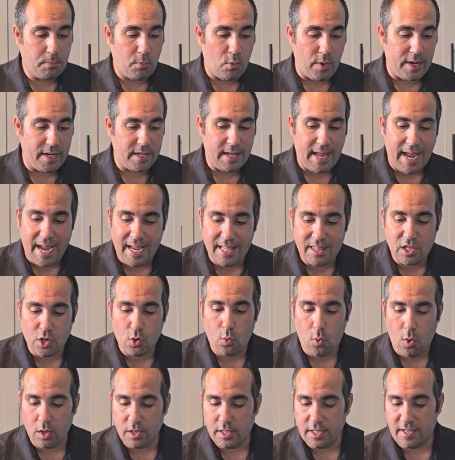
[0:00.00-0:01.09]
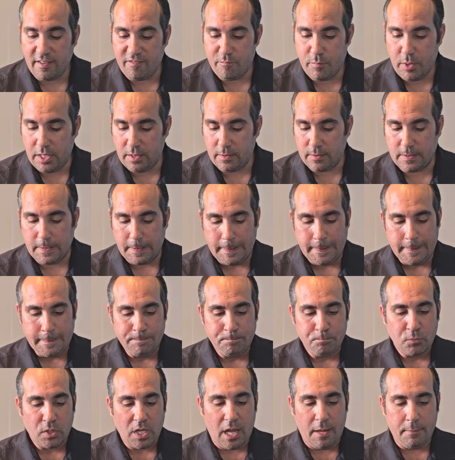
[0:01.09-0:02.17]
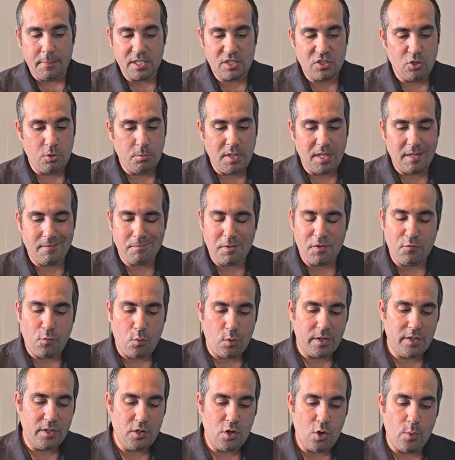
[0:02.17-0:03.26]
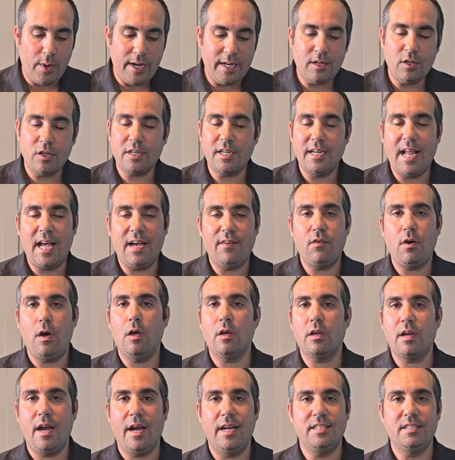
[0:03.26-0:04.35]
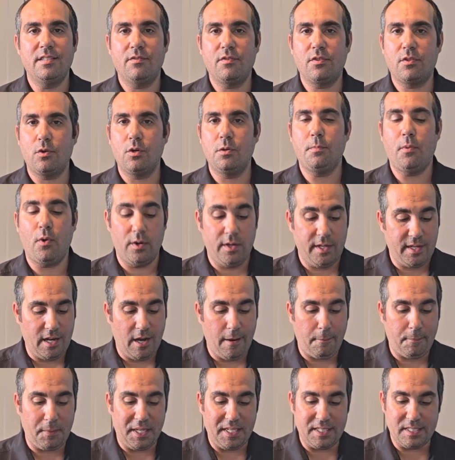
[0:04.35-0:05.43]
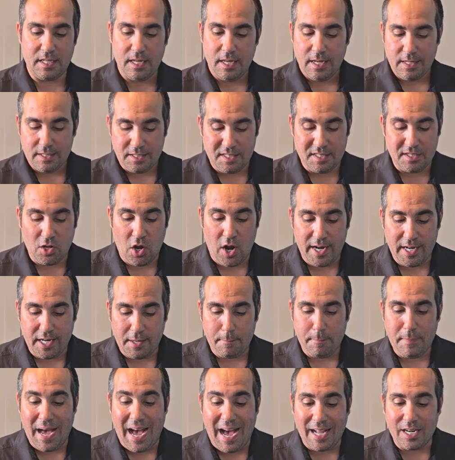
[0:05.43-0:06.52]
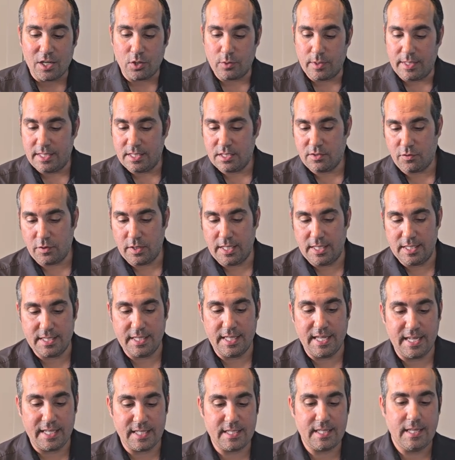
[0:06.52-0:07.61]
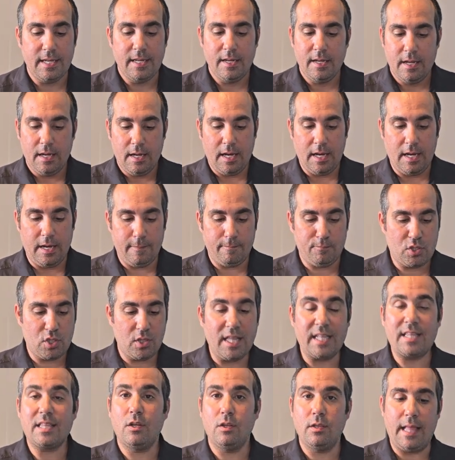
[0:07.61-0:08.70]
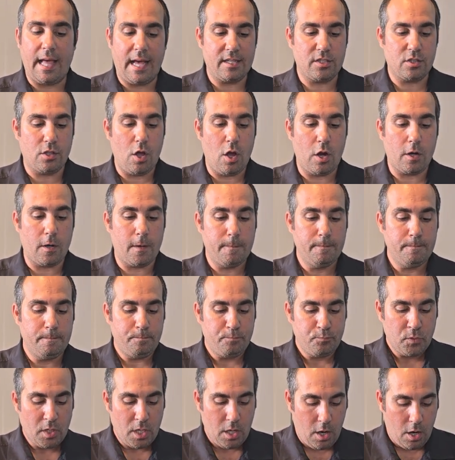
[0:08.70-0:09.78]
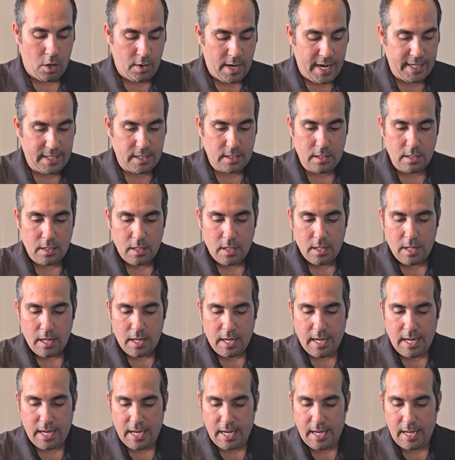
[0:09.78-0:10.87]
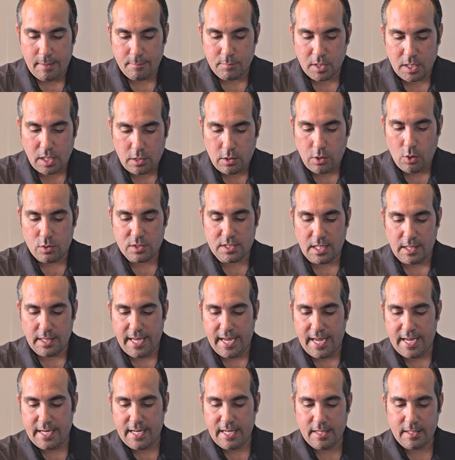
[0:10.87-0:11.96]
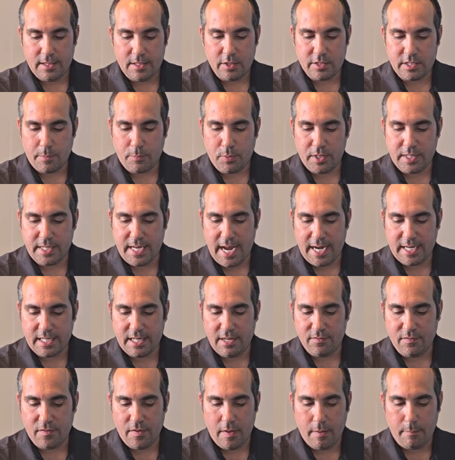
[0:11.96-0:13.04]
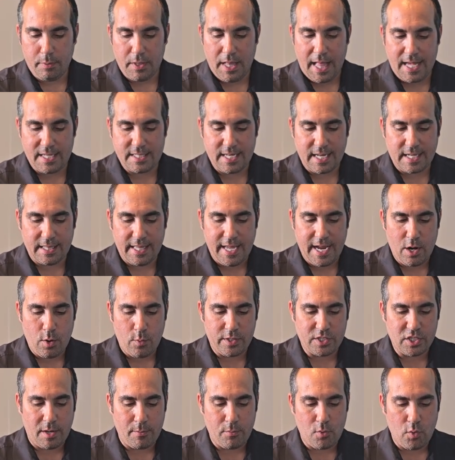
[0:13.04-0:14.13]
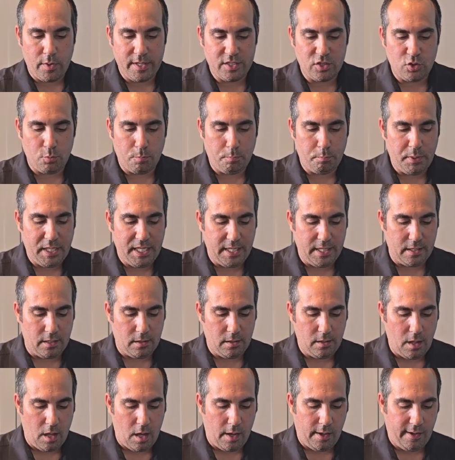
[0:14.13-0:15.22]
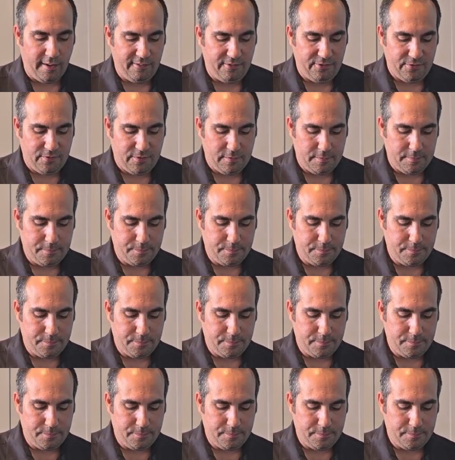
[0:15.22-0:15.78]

point and the quality of build, I'm assuming before you know it, you're going to have all kinds of third-party companies designing batteries for these things so that they'll last longer. All right, I'm going to close the lid. There's a protective plastic layer which I'm going to peel off